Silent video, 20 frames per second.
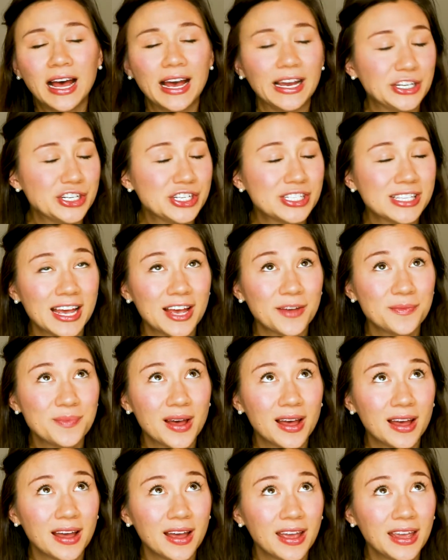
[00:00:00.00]
I just have
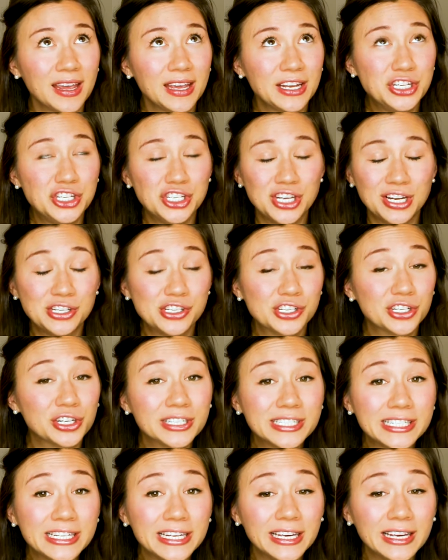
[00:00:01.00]
my ginger
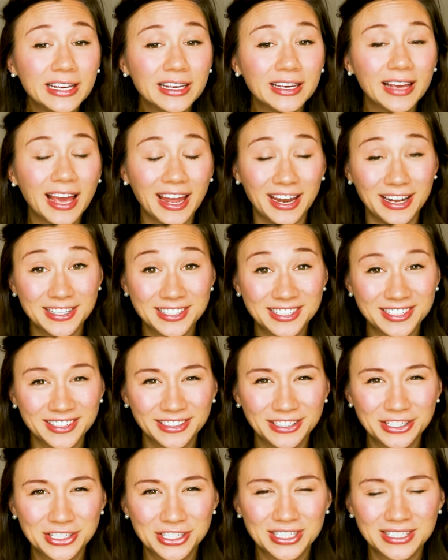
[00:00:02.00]
tea, and it's
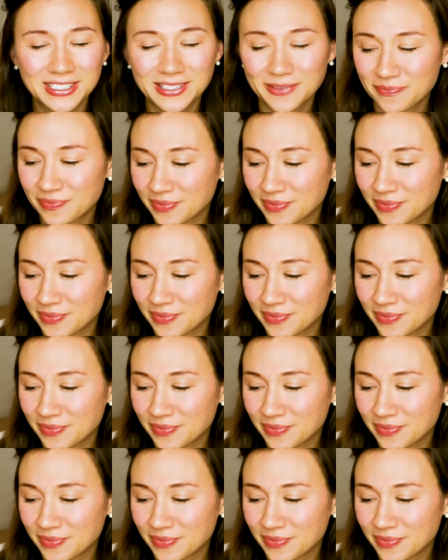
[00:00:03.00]
delicious.